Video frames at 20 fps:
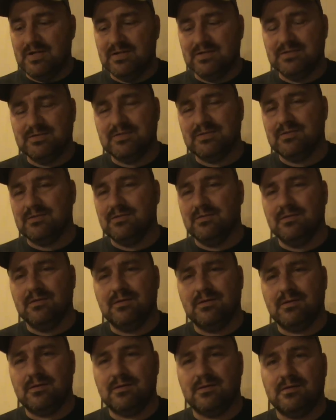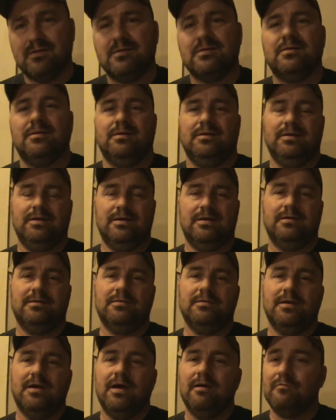yeah.
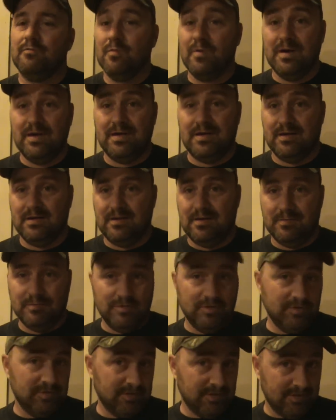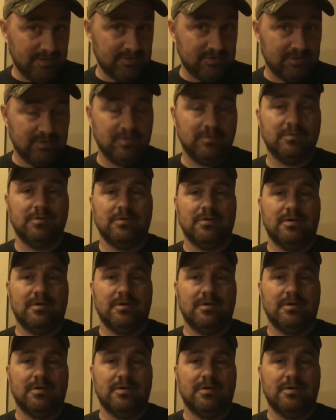Every weekend I'm doing a gun show.